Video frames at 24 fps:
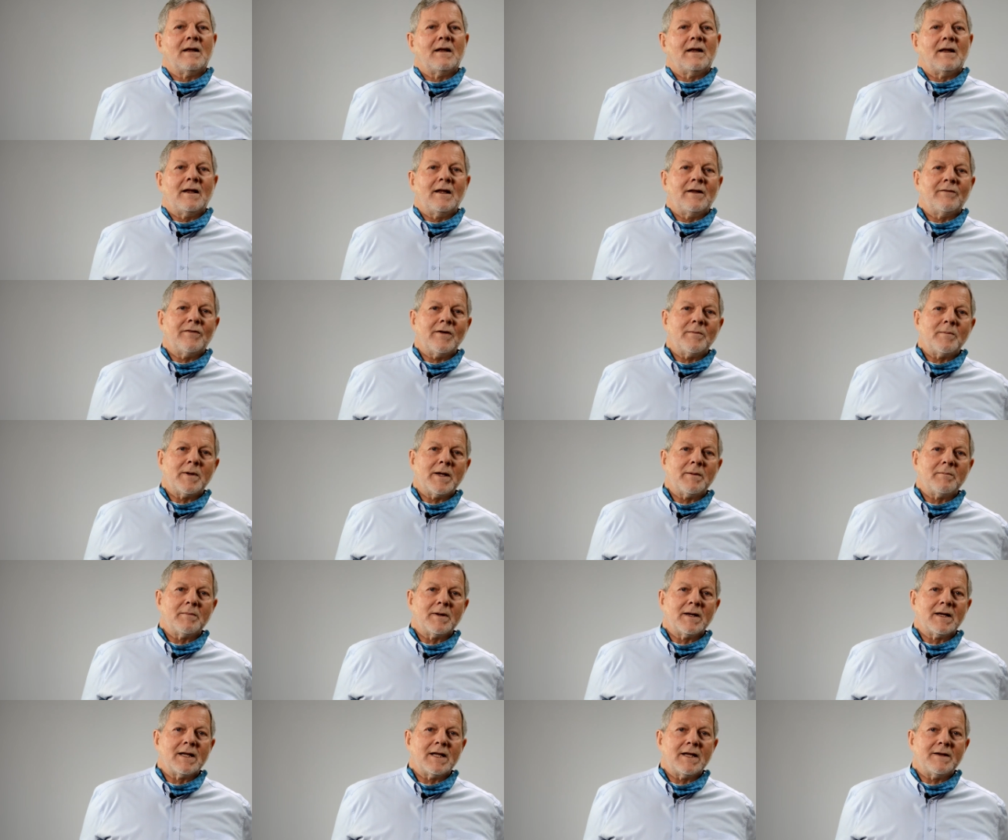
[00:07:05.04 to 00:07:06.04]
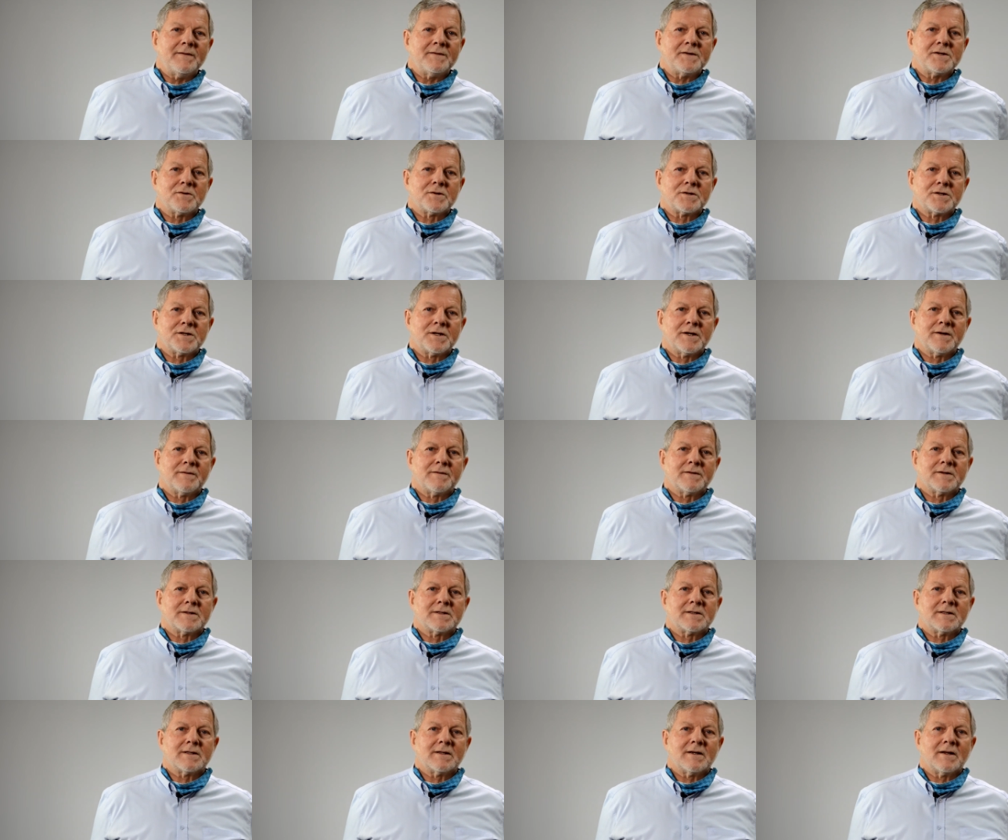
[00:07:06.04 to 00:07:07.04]
If a member leaves your
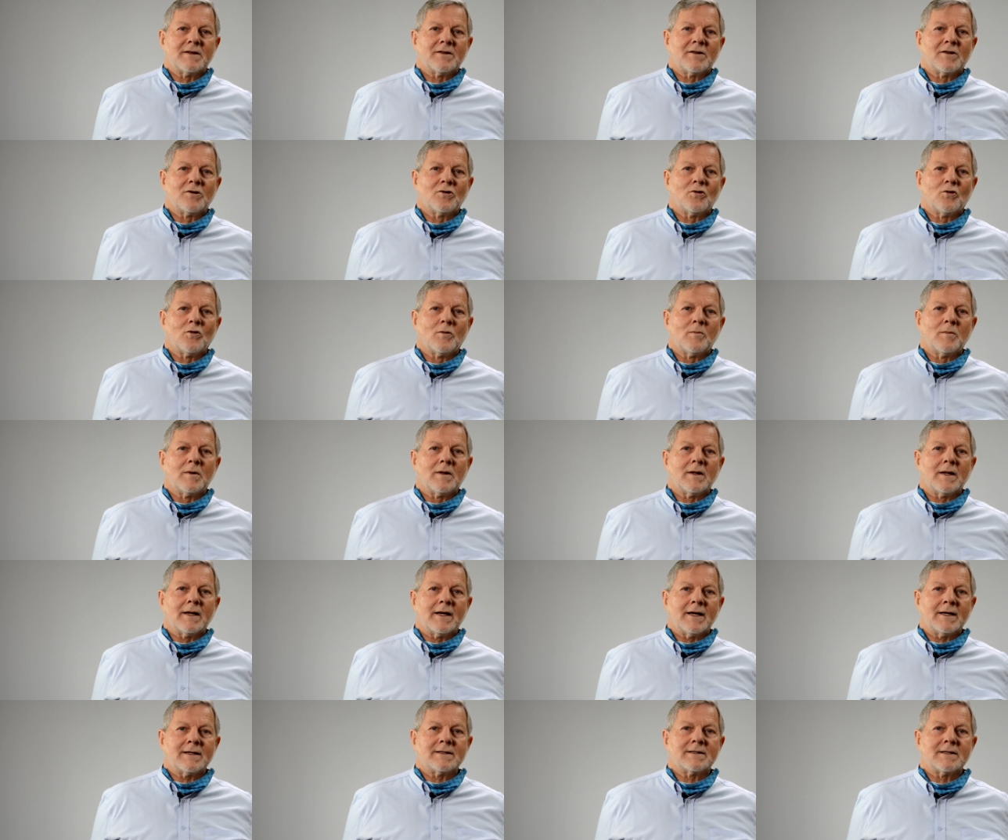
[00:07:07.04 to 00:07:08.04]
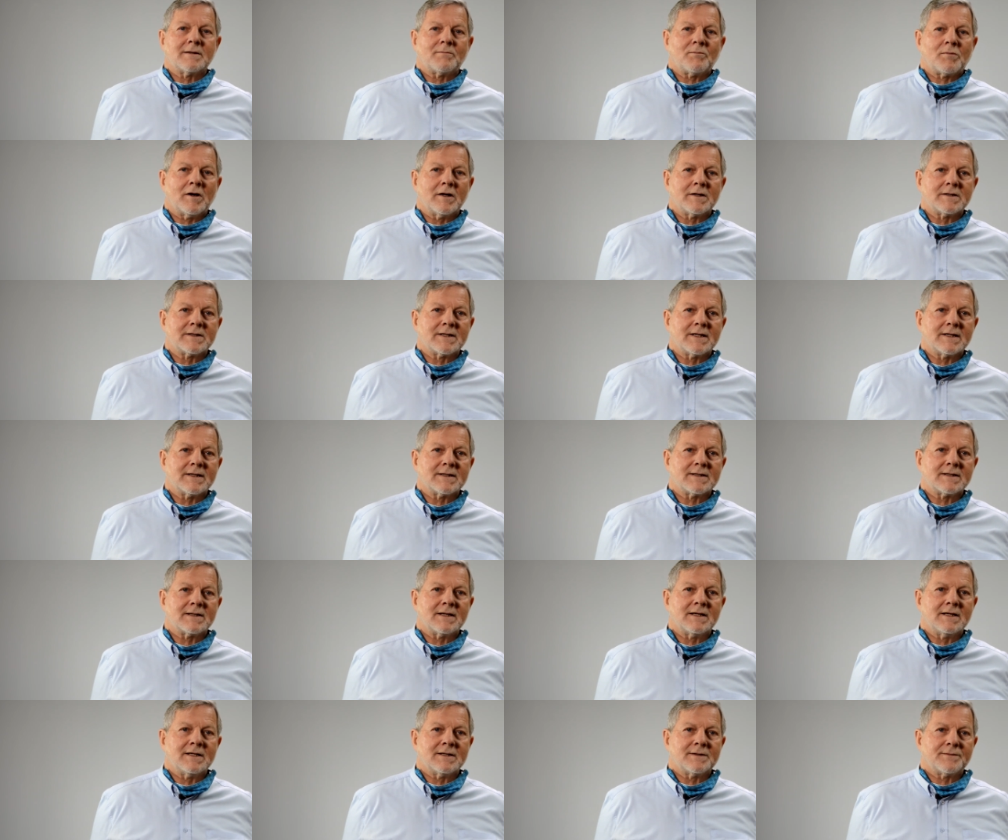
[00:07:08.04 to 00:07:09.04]
service, the normal exit process
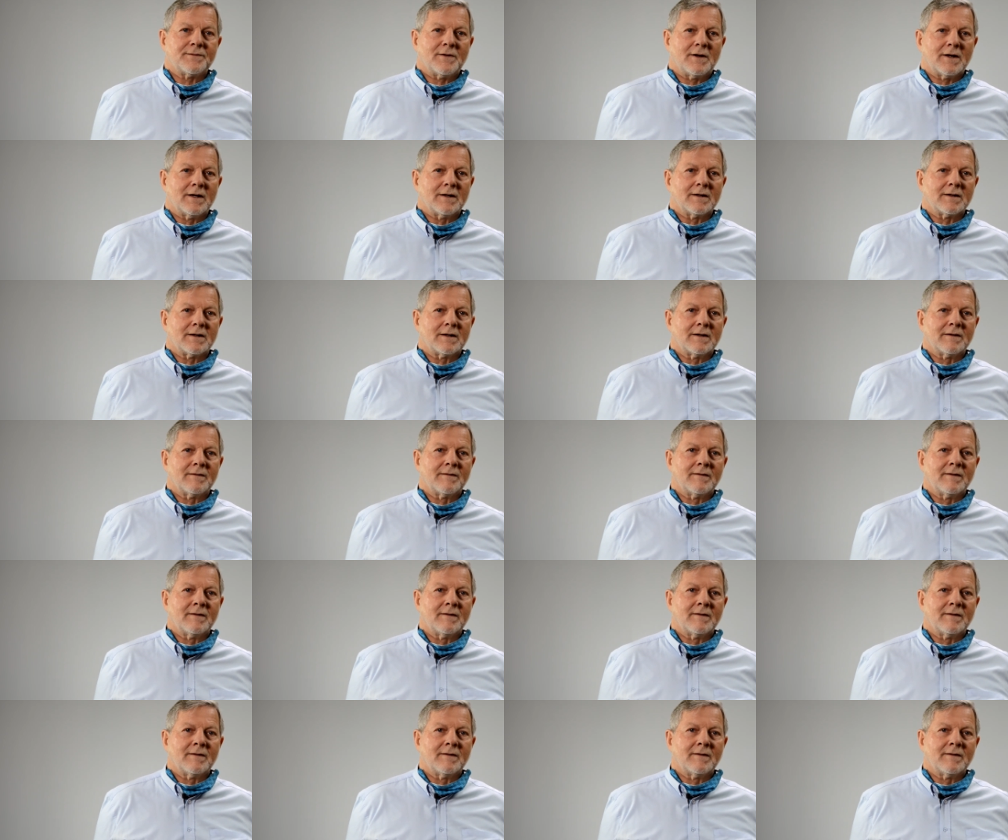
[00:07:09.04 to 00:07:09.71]
is followed.